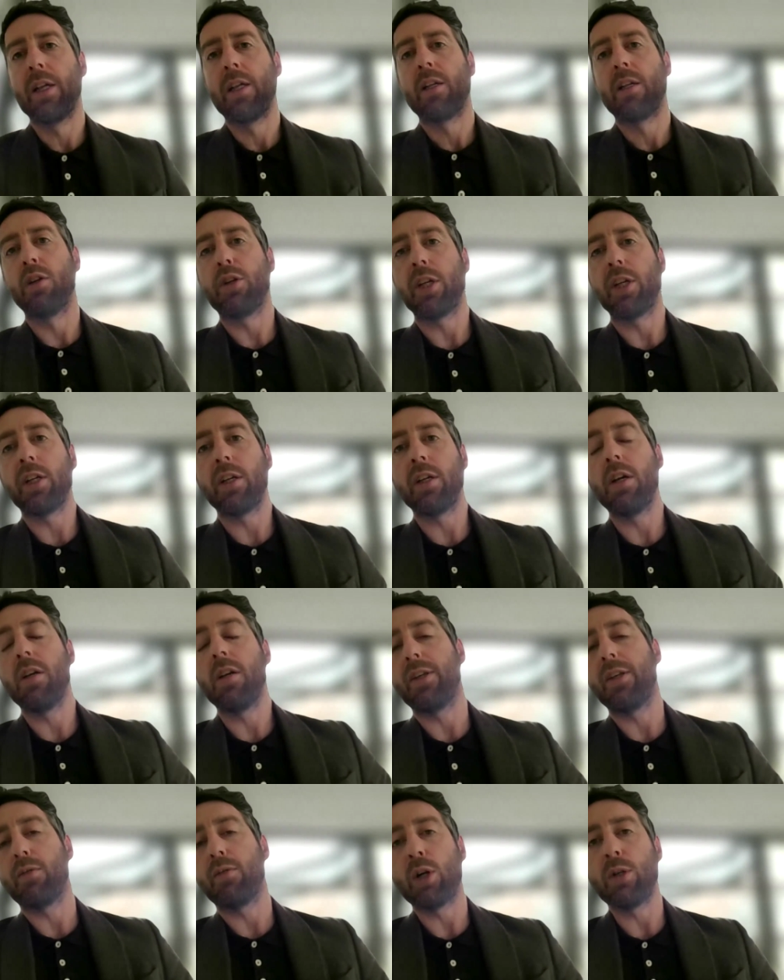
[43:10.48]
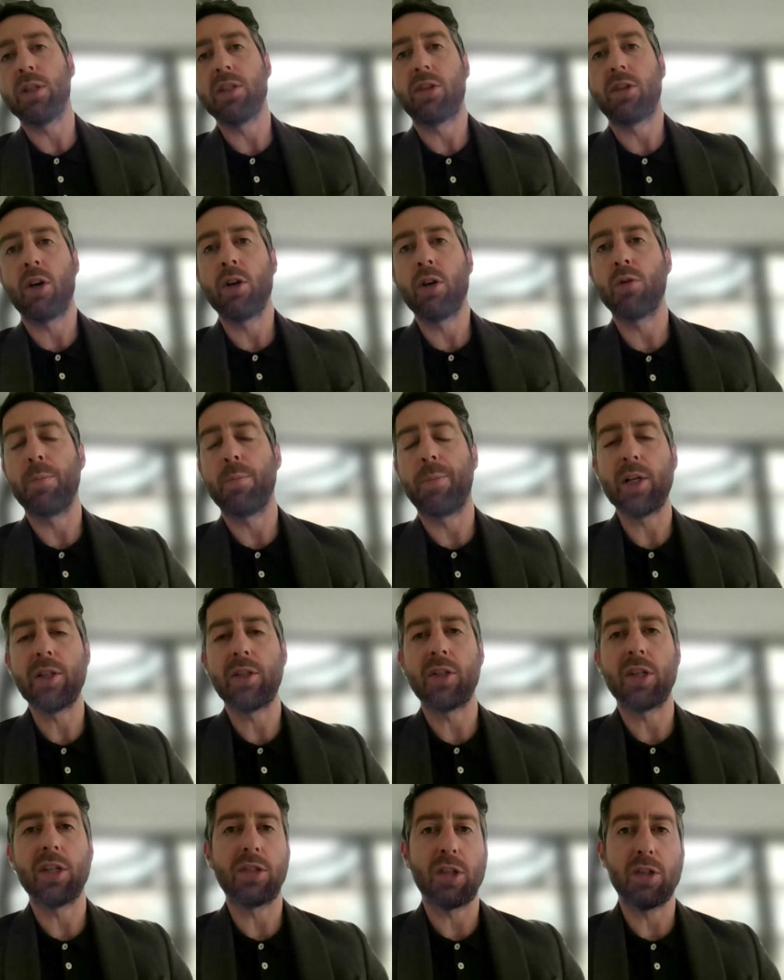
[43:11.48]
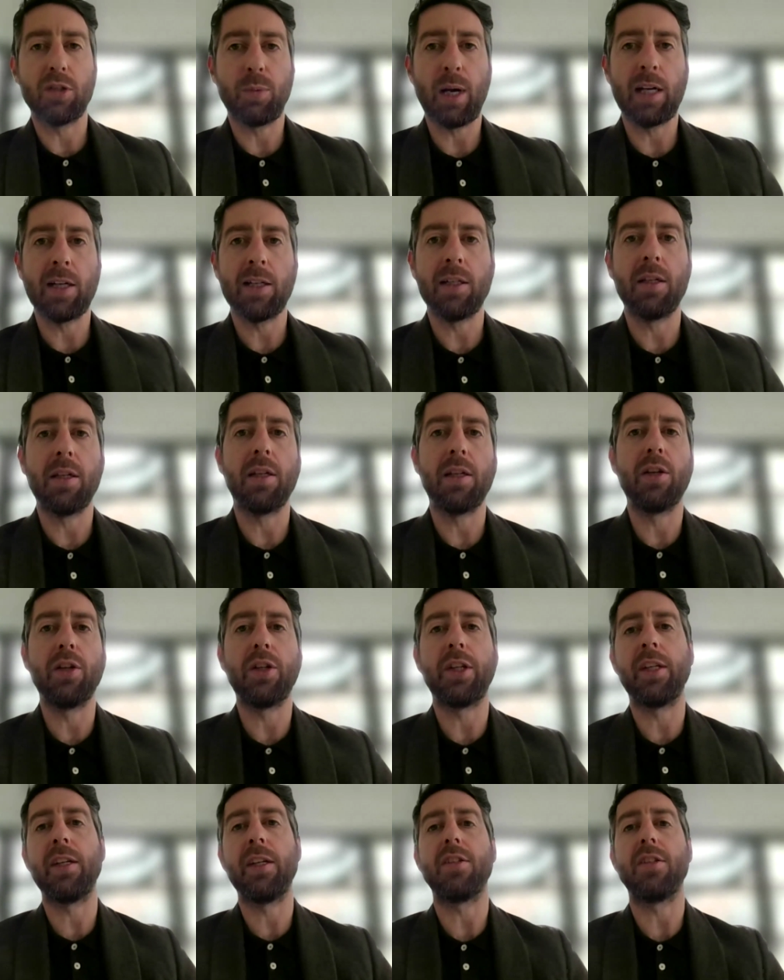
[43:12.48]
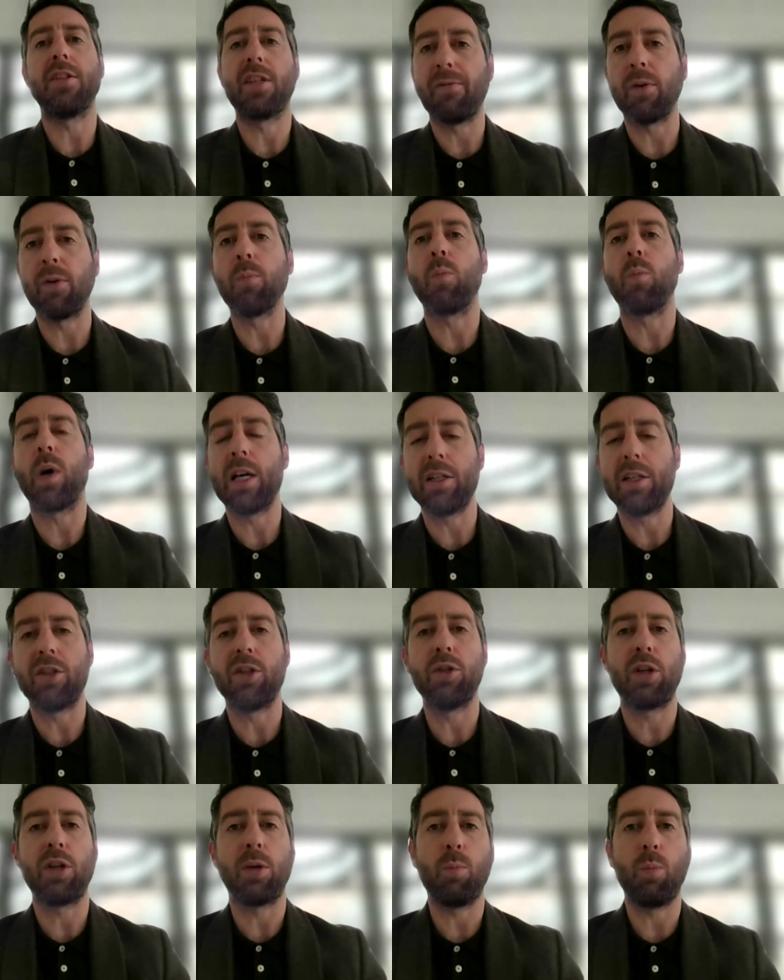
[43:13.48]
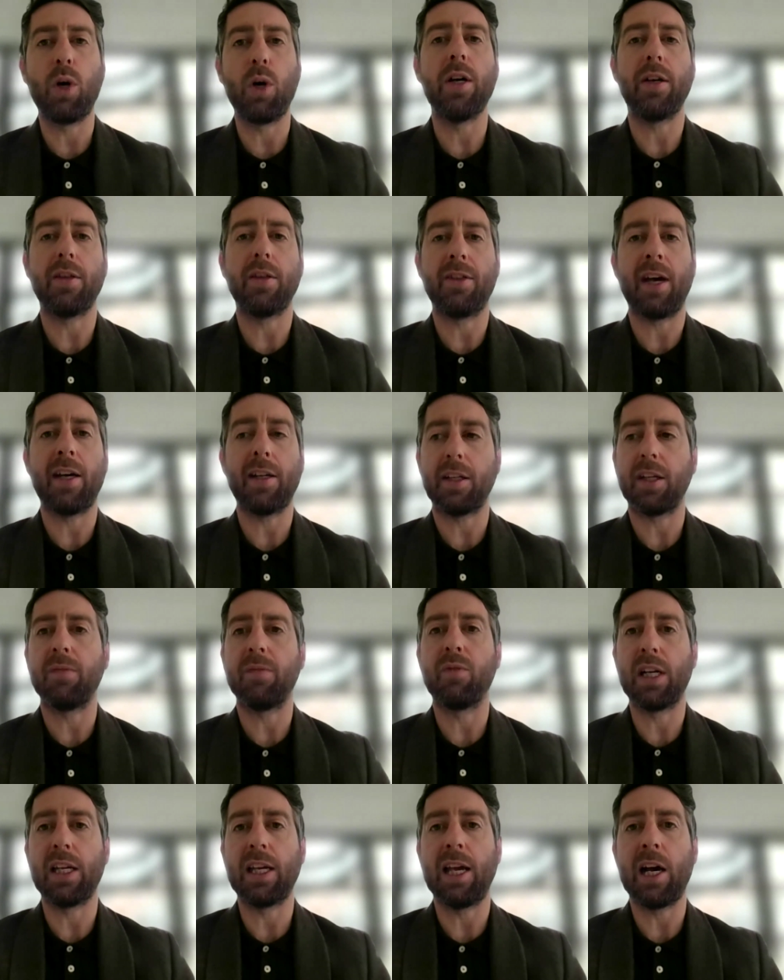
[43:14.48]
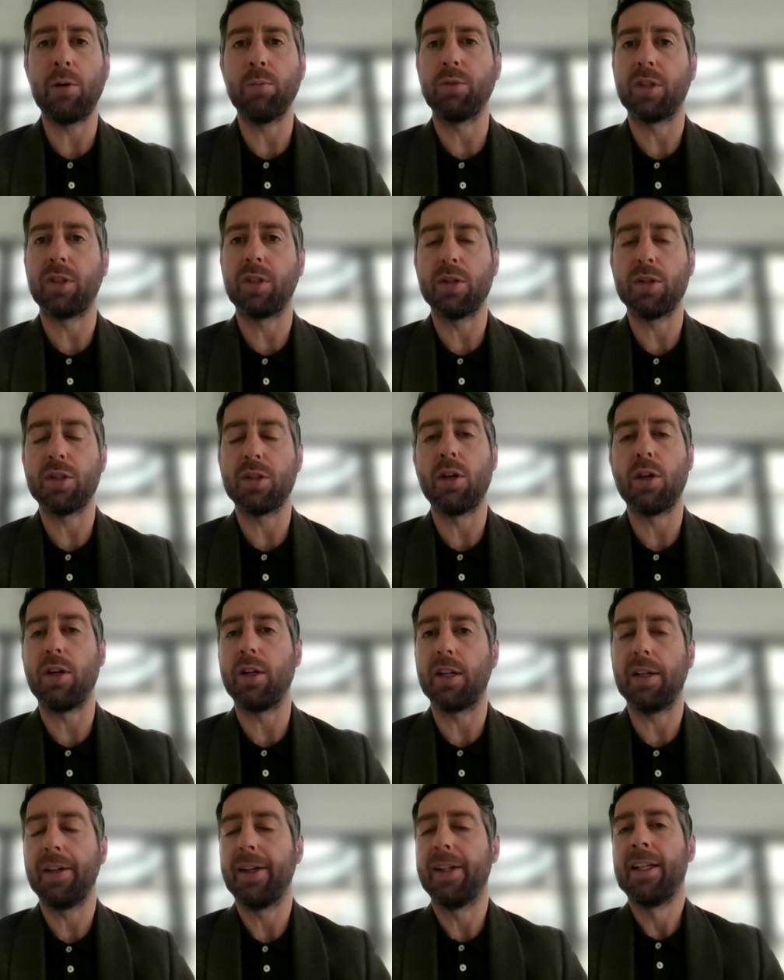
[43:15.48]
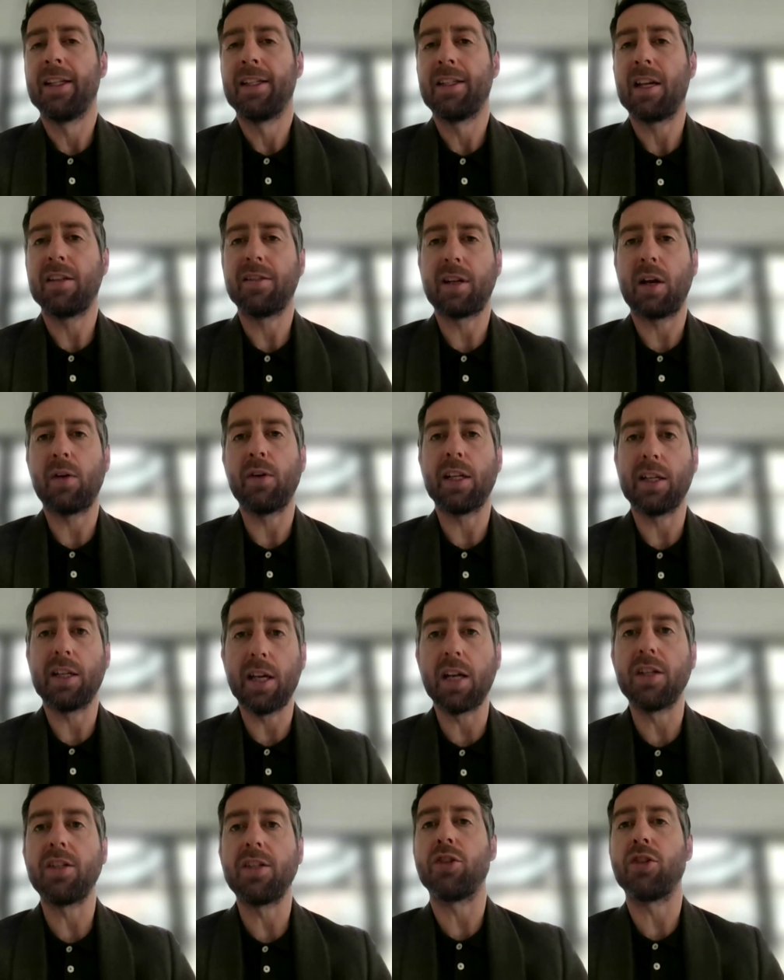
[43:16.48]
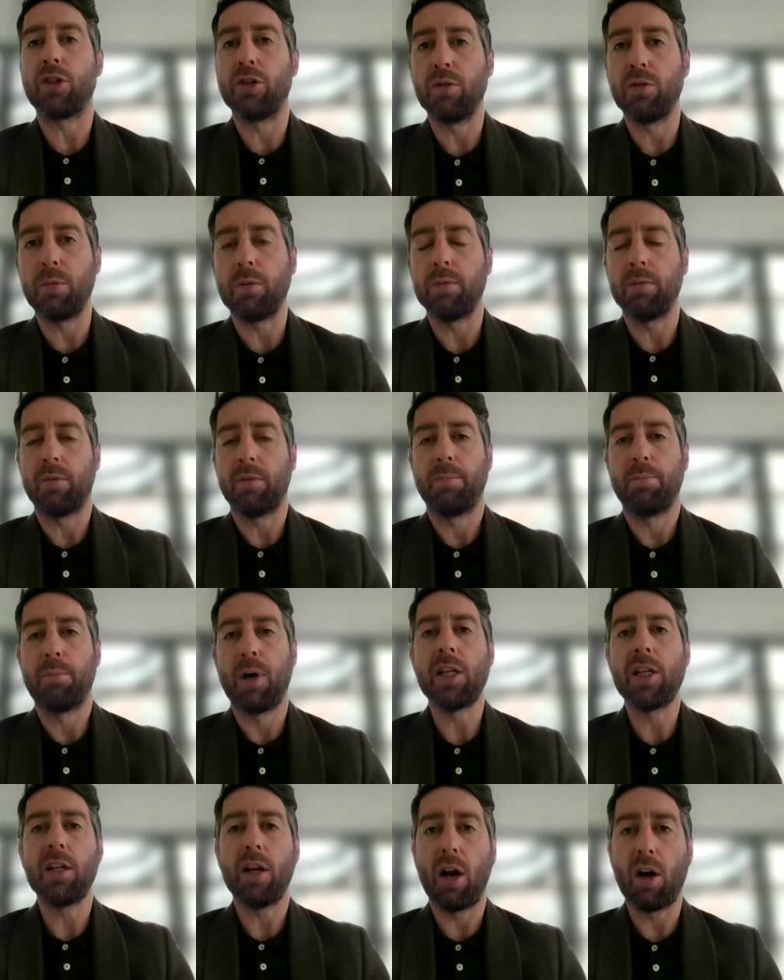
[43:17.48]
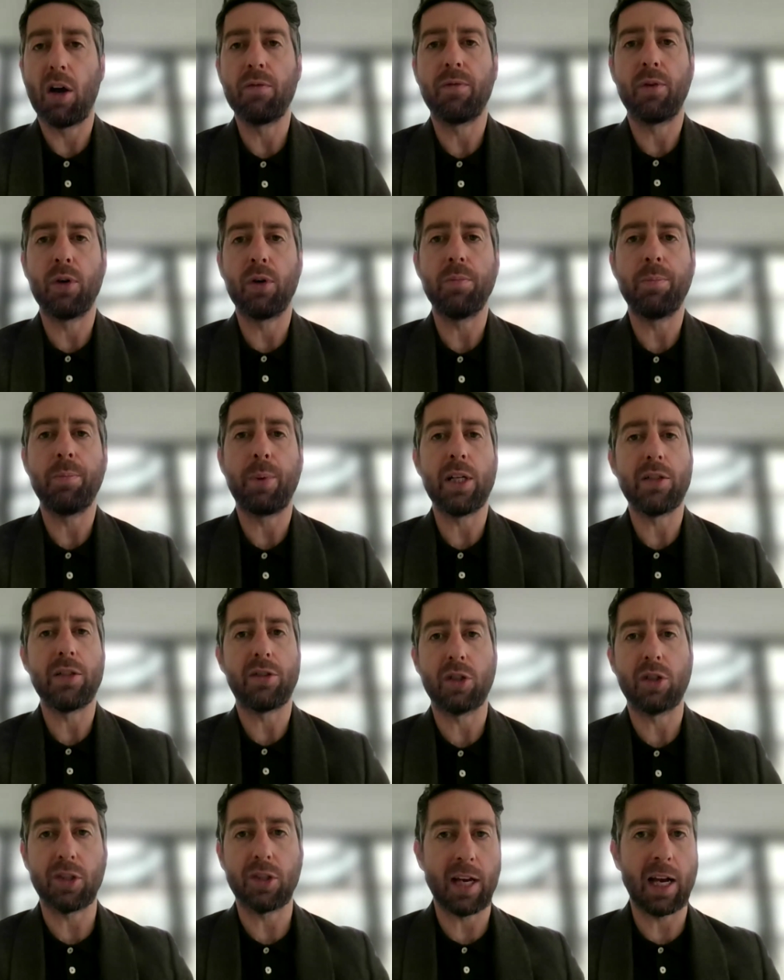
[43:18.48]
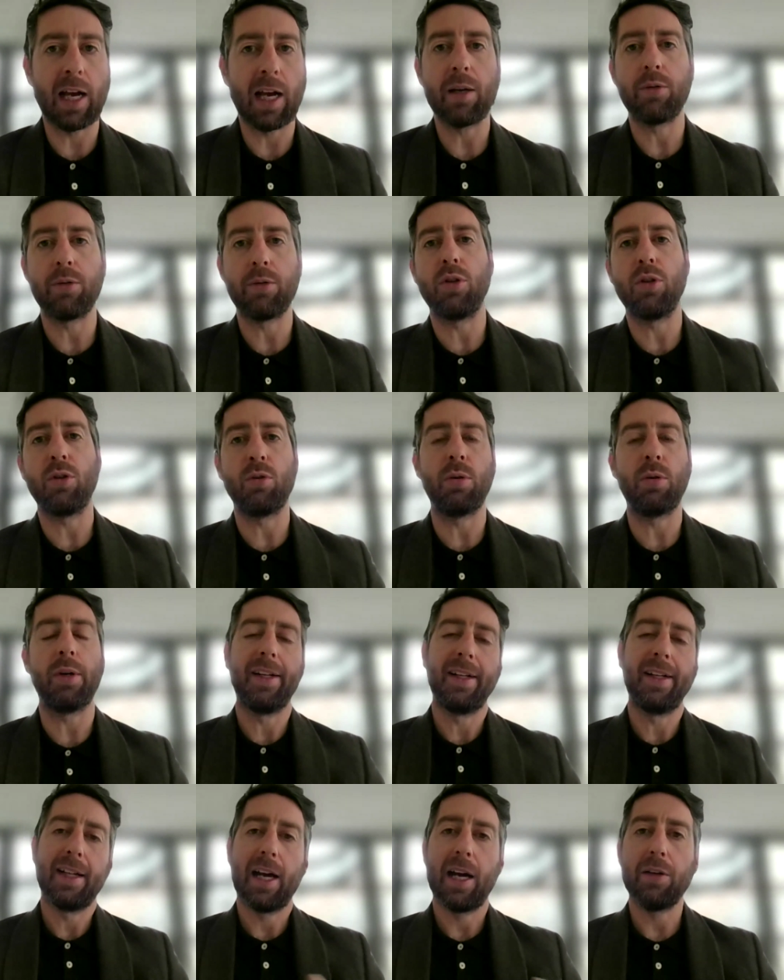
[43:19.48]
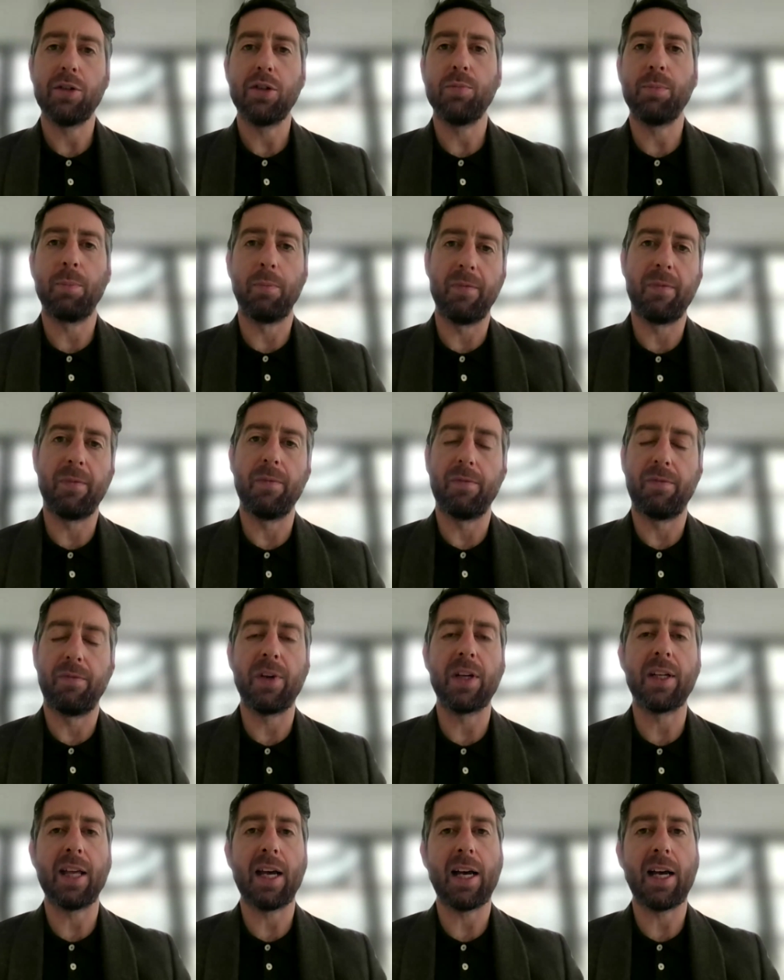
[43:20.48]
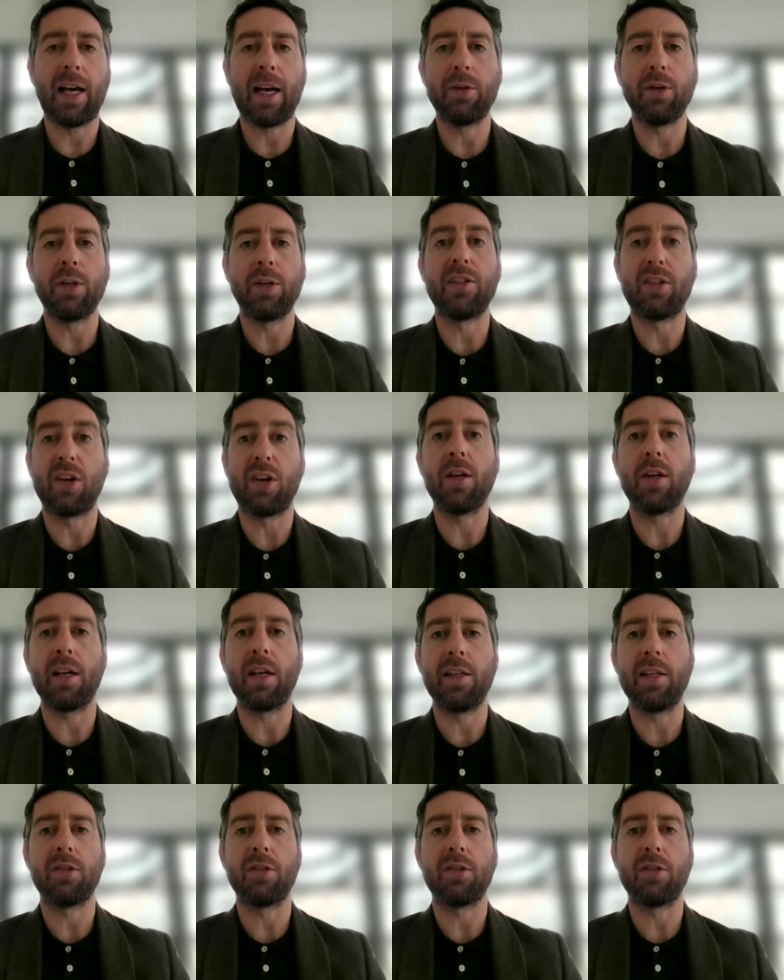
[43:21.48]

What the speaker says: looking at your own internal budgets as well, and looking at different ways you can work that can really help. So it's not necessarily additional money overall, but it's just how you figure that out internally.